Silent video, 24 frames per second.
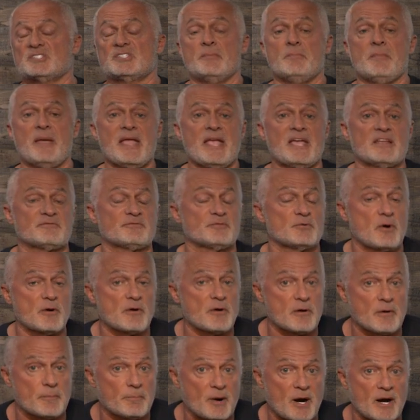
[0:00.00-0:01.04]
demand for
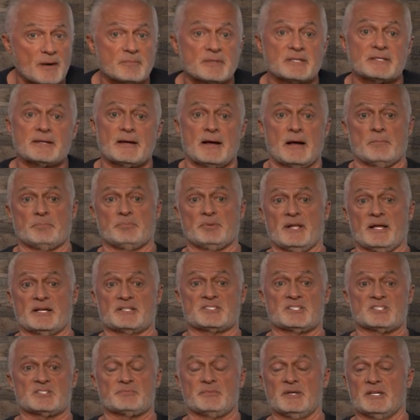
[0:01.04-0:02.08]
our apartment
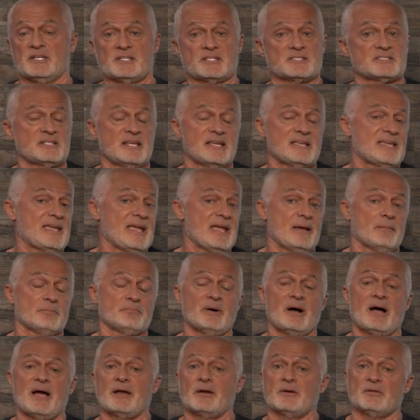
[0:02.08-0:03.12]
complexes because they can't
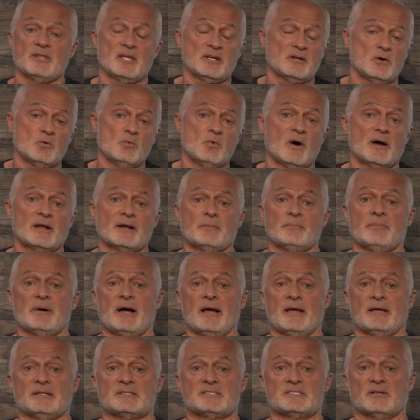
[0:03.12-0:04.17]
buy or they don't want to
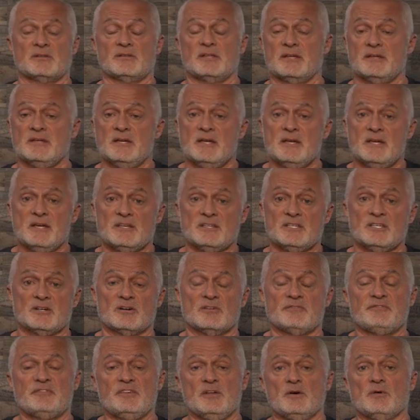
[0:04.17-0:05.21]
buy until they, you
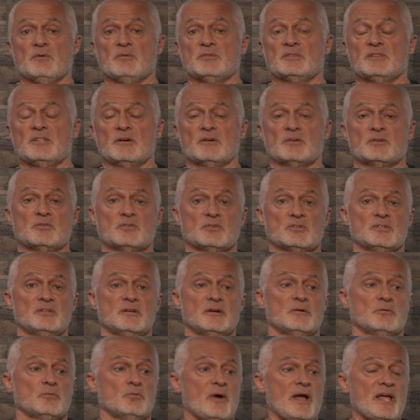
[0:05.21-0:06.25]
know, feel
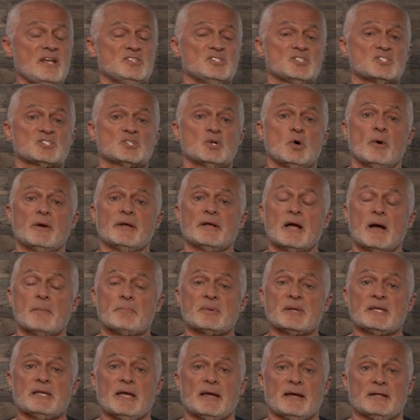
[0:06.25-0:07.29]
their wages going
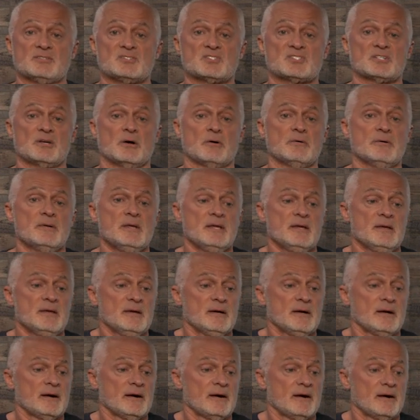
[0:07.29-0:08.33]
up again. So
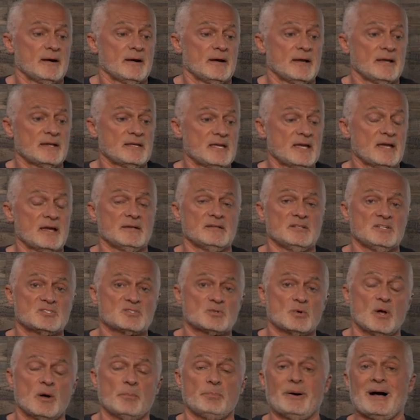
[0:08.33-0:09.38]
again,
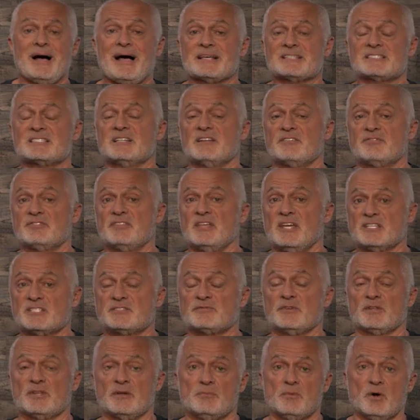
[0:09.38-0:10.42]
these are all positive things
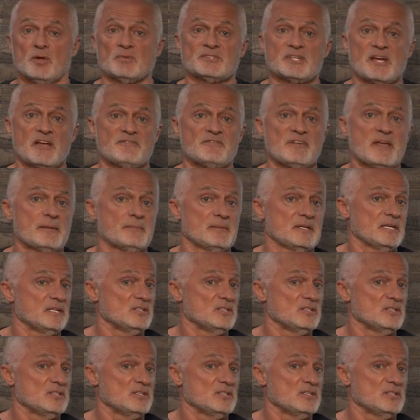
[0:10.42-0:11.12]
for the multifamily